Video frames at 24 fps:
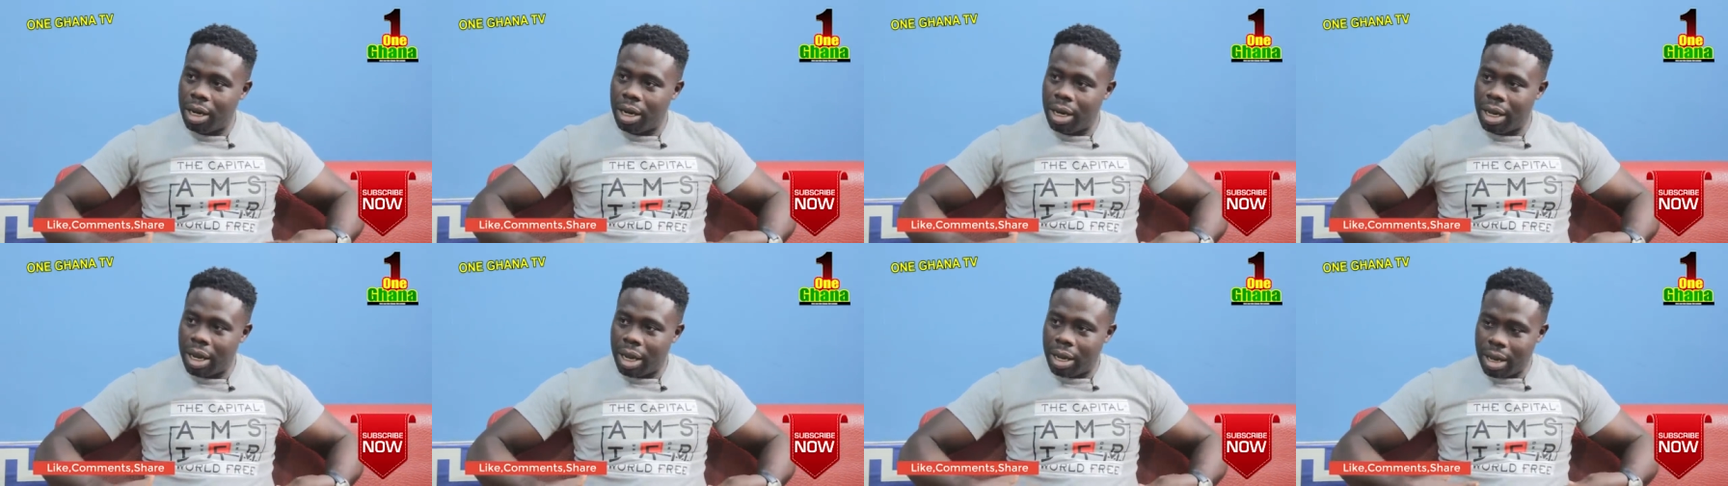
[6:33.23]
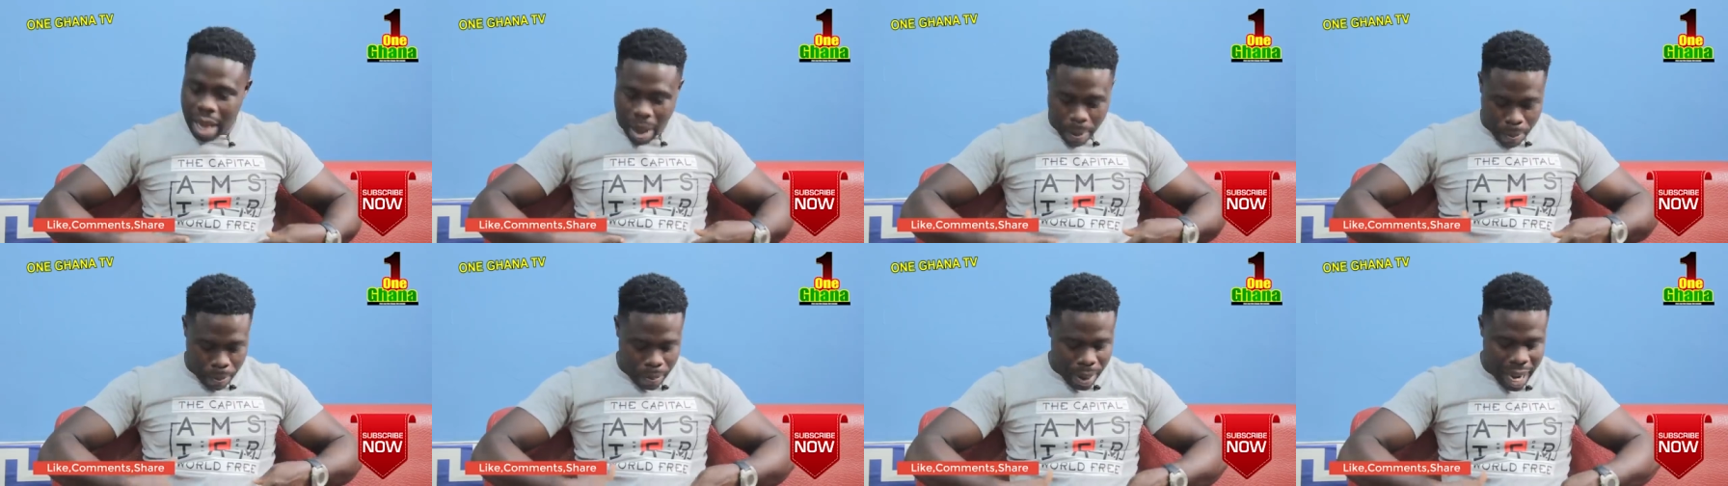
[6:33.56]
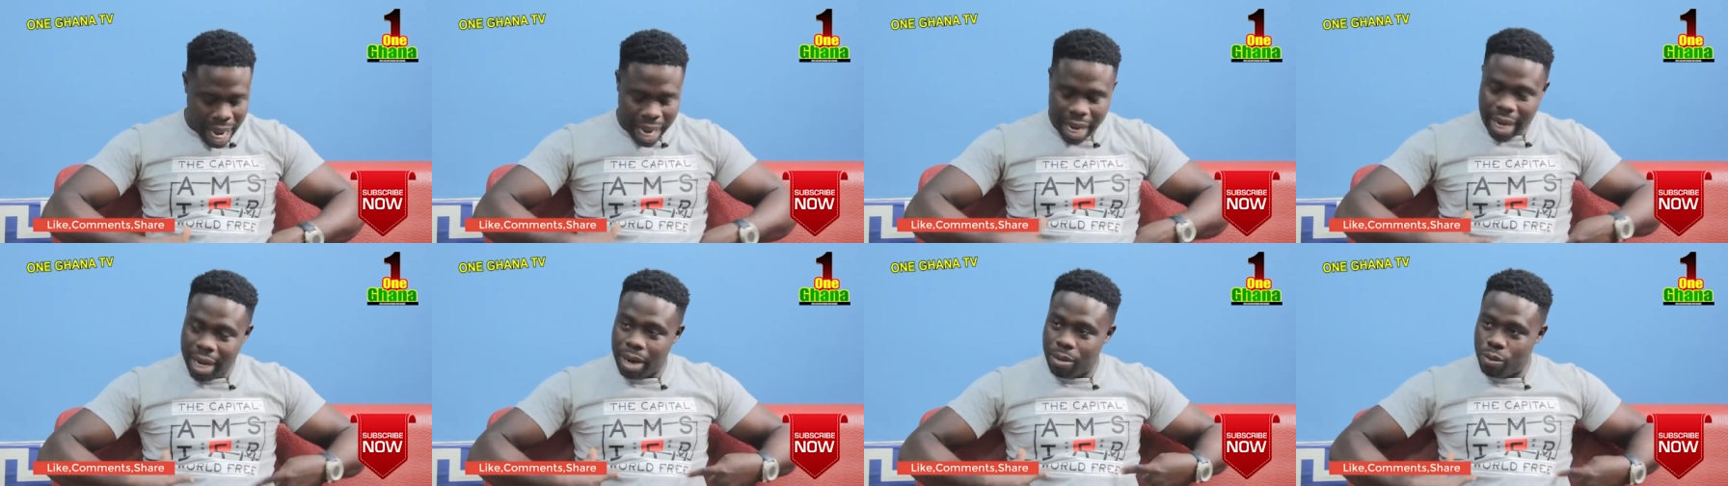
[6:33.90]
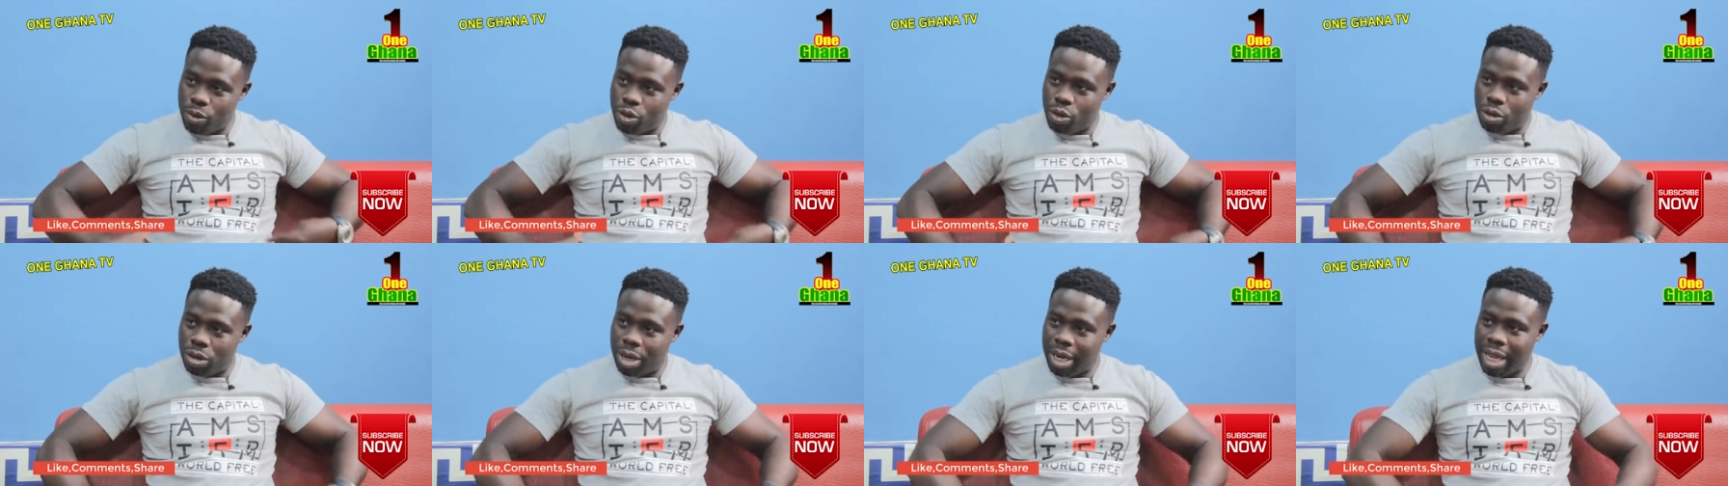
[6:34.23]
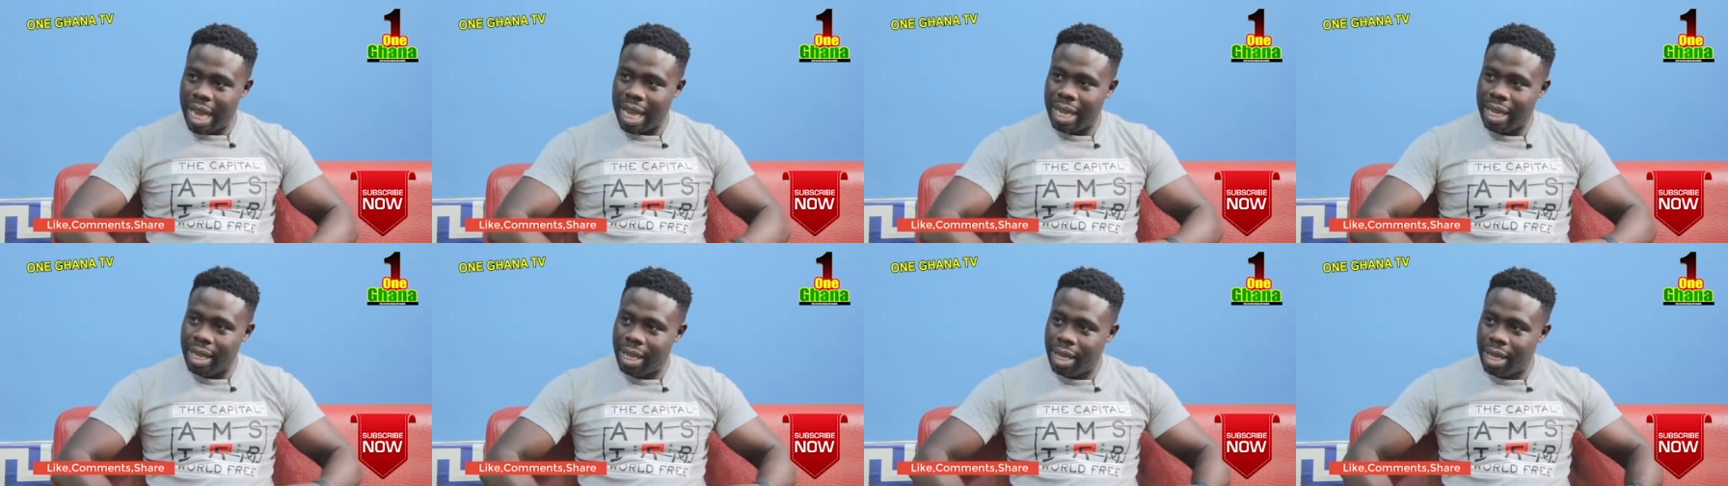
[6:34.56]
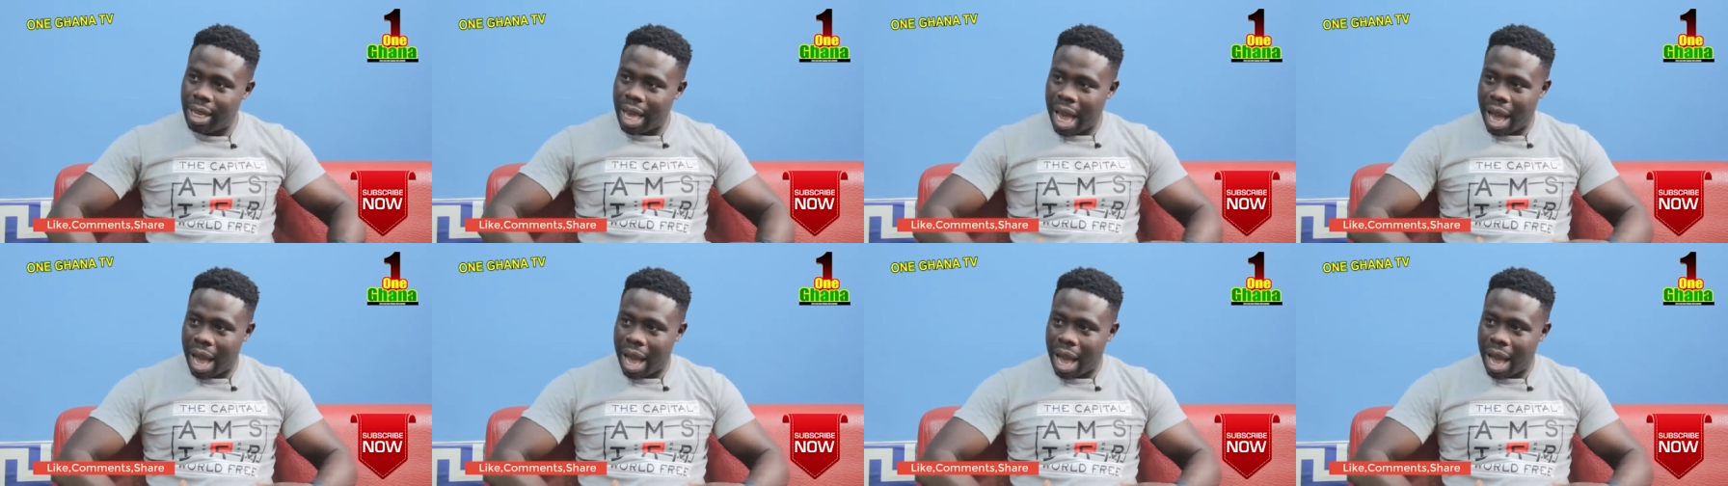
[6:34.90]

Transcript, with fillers: ya pine near ye